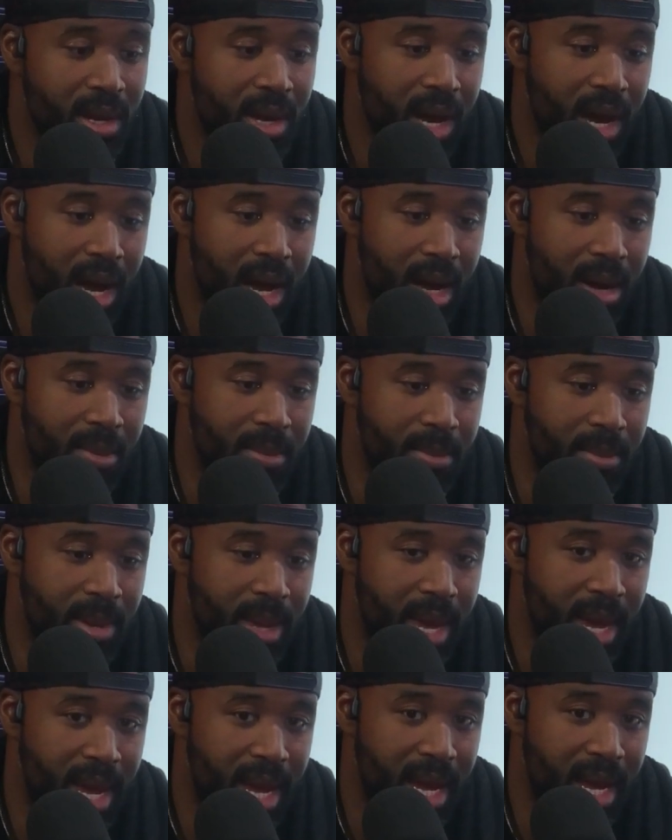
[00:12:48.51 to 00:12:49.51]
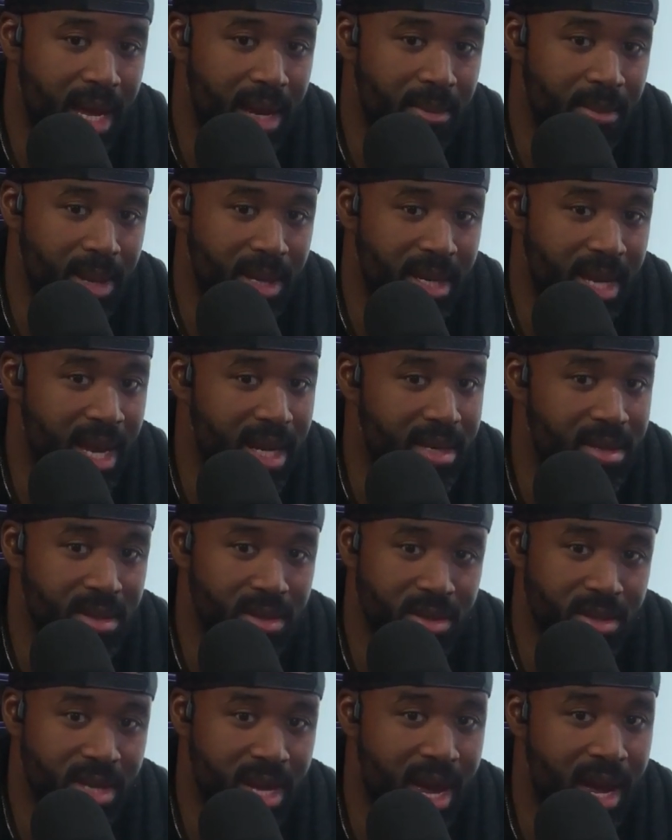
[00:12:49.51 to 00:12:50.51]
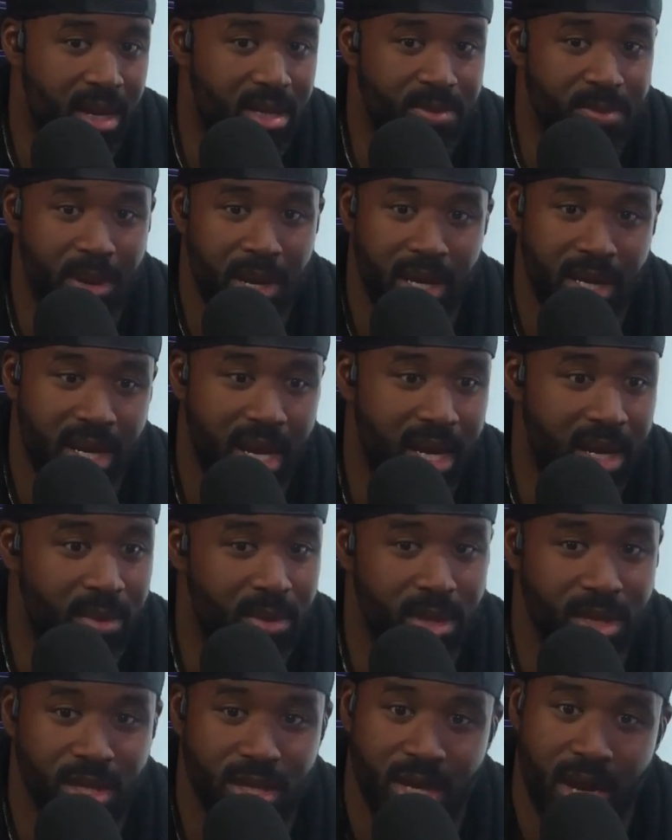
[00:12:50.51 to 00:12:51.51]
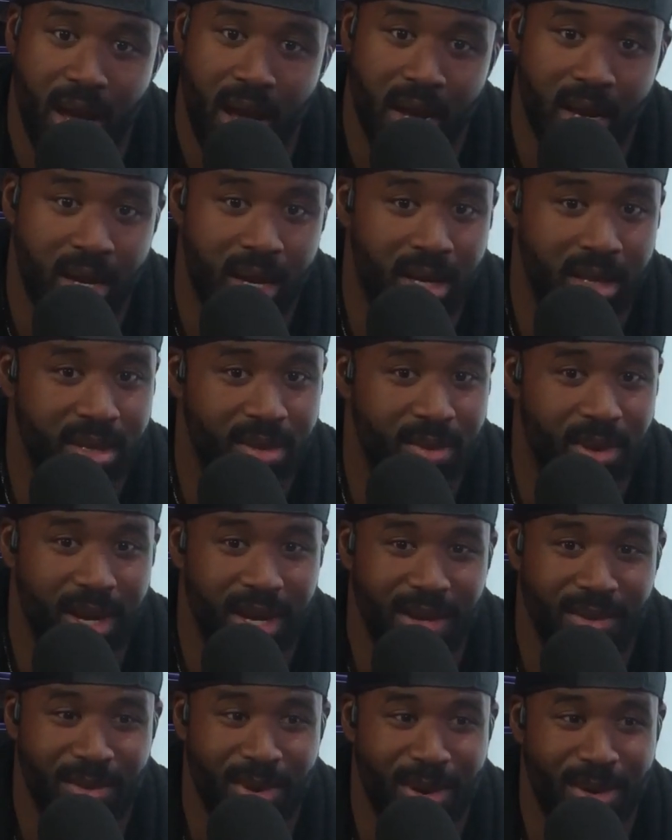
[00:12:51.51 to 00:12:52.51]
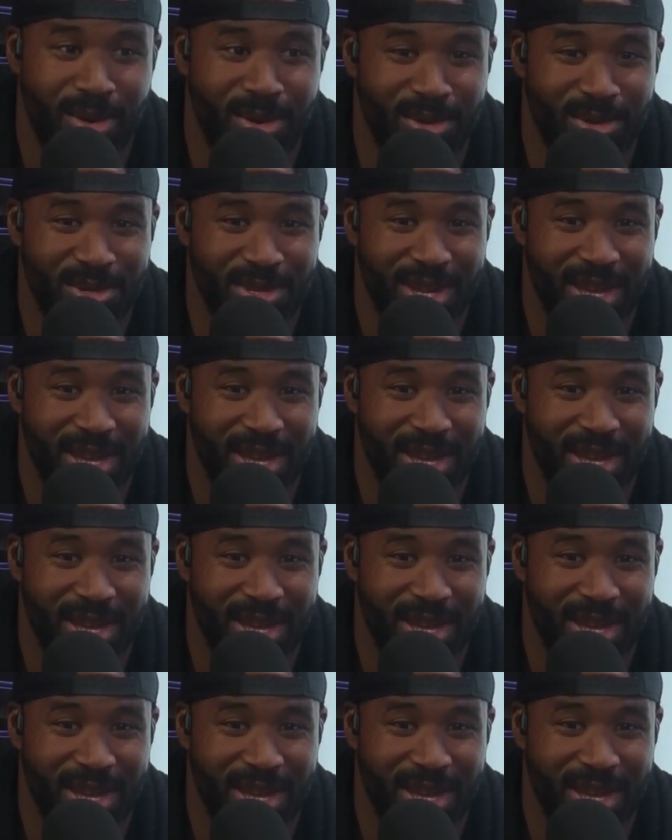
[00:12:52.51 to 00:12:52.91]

And my dad clears the house butt naked with a shotgun, the way he rolls.